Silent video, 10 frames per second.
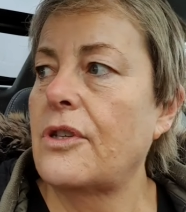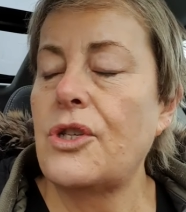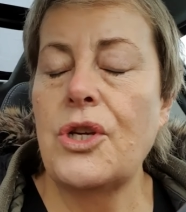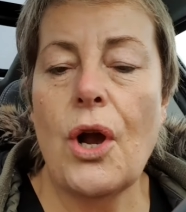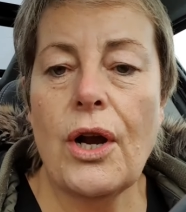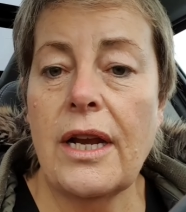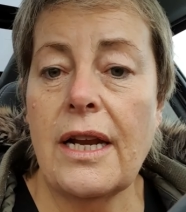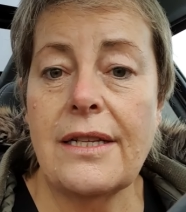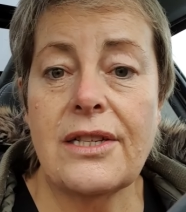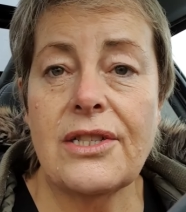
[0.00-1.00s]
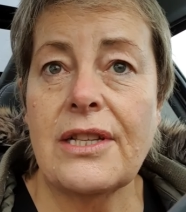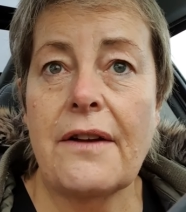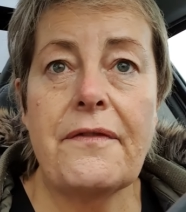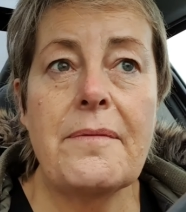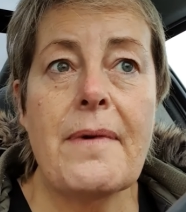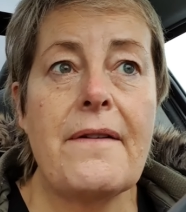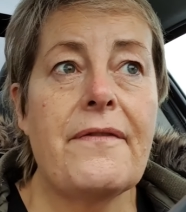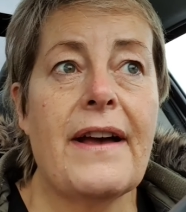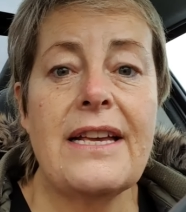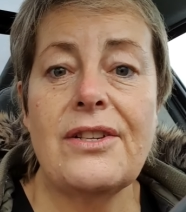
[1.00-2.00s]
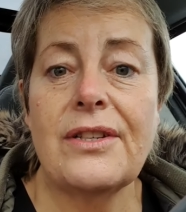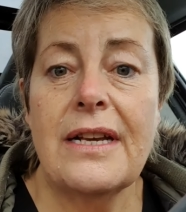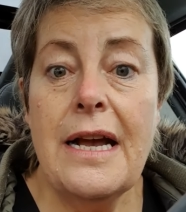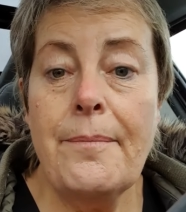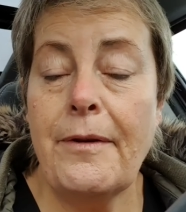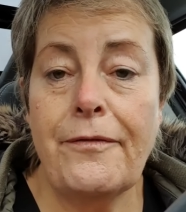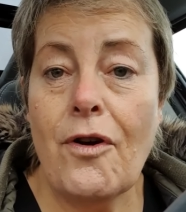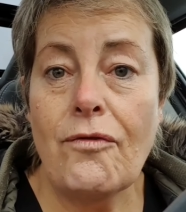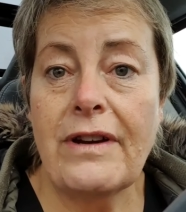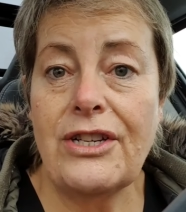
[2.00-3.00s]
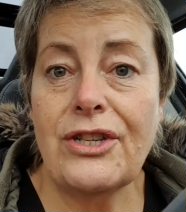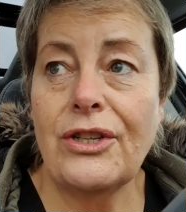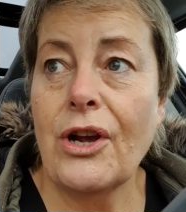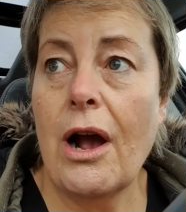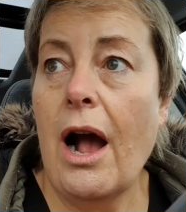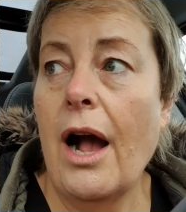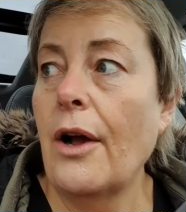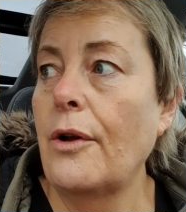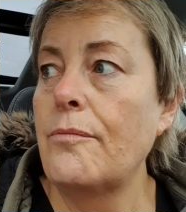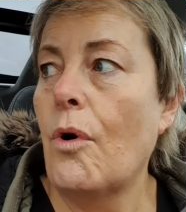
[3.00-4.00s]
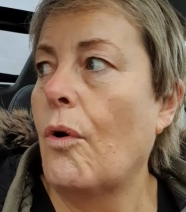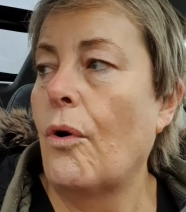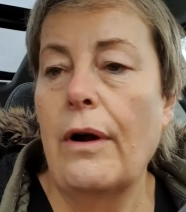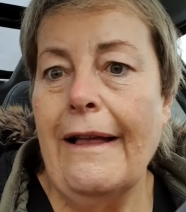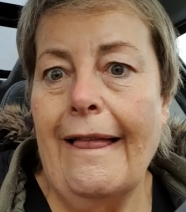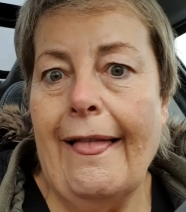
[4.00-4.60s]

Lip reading: chocolate to stuff in my face before Richard got home, or